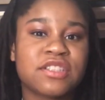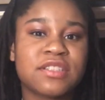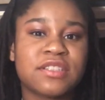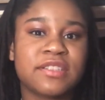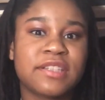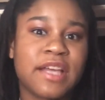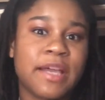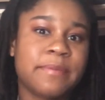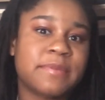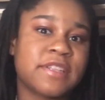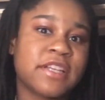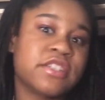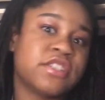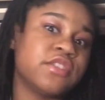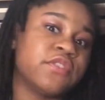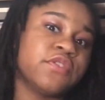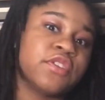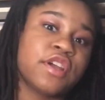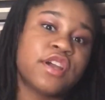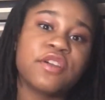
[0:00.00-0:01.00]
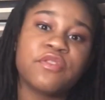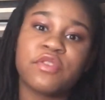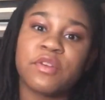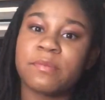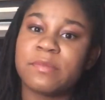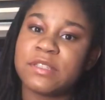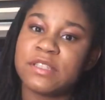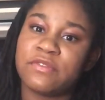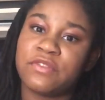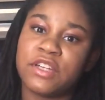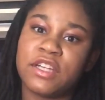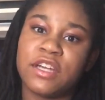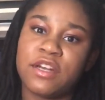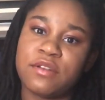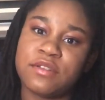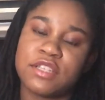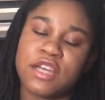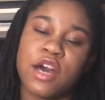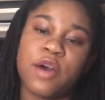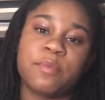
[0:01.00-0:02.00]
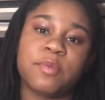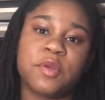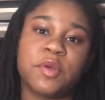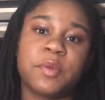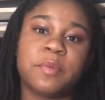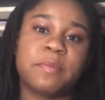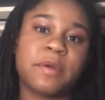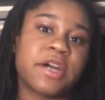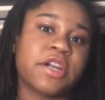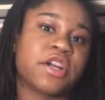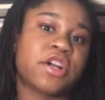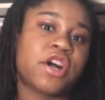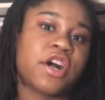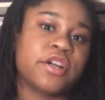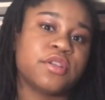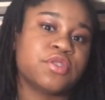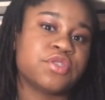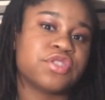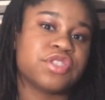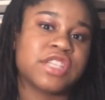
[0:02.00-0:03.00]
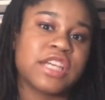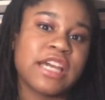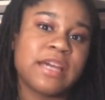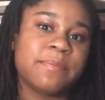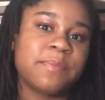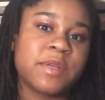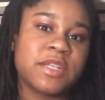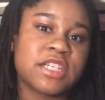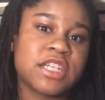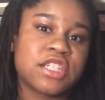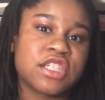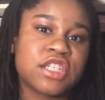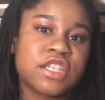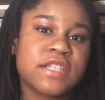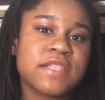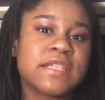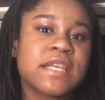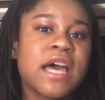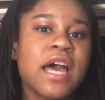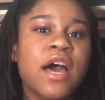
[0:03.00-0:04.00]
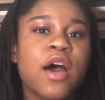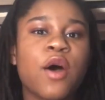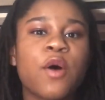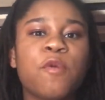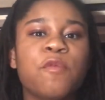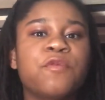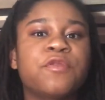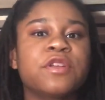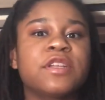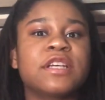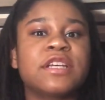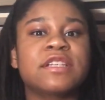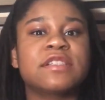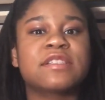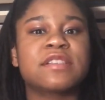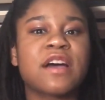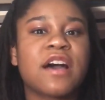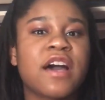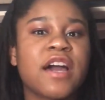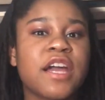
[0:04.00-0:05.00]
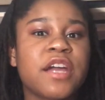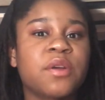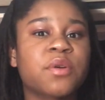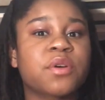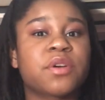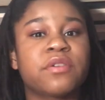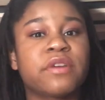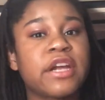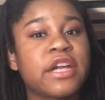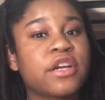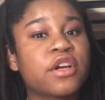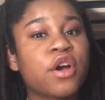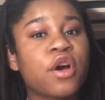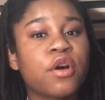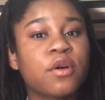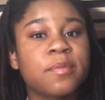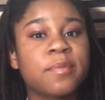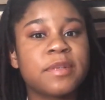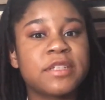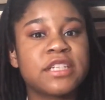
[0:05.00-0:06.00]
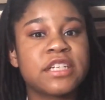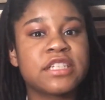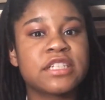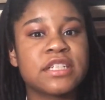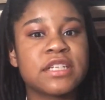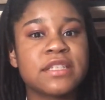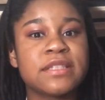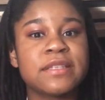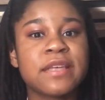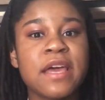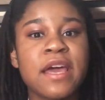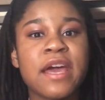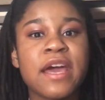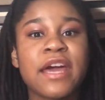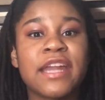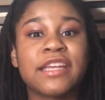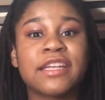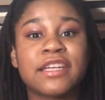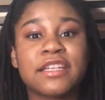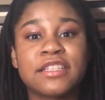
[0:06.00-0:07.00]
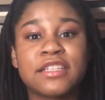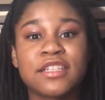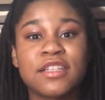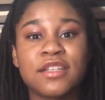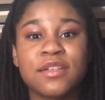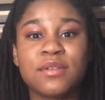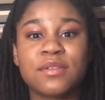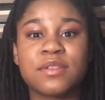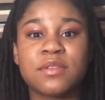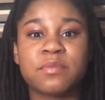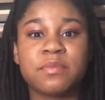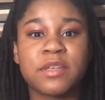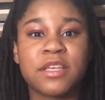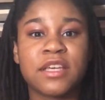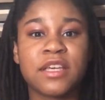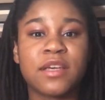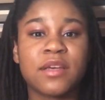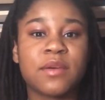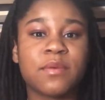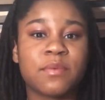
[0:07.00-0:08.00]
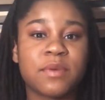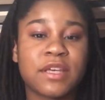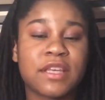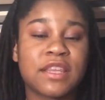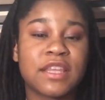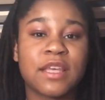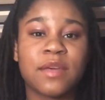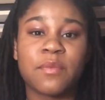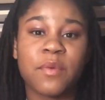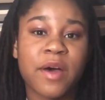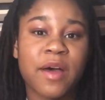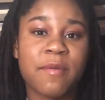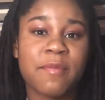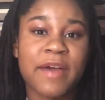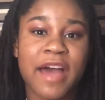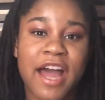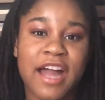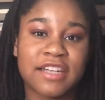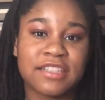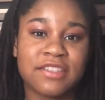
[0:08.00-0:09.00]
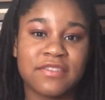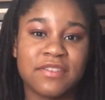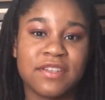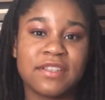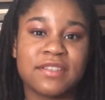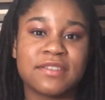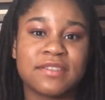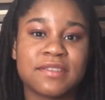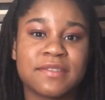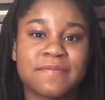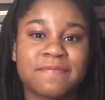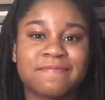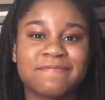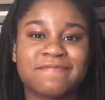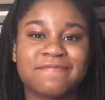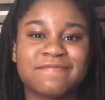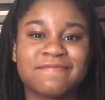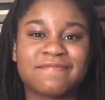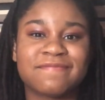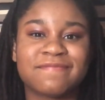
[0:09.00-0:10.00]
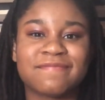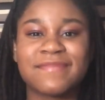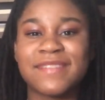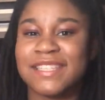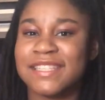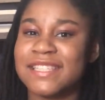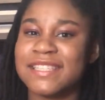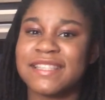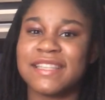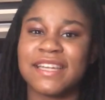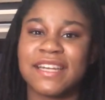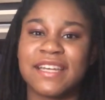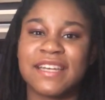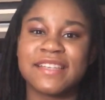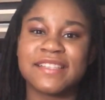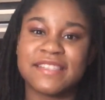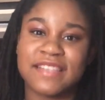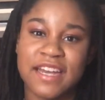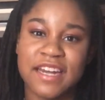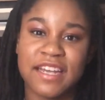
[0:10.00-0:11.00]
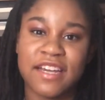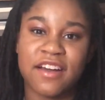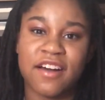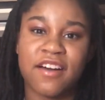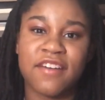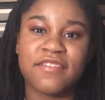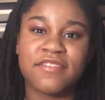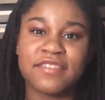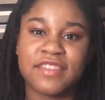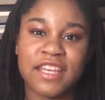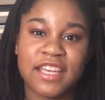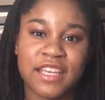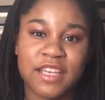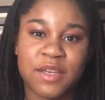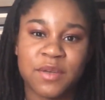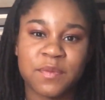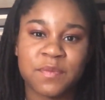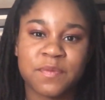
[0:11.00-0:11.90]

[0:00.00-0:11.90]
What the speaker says: steps that you've learned from this video to help you better understand petitions. Hopefully sign or create your own petitions and continue to be weekly web activist. This is Lydia signing off. Thank you.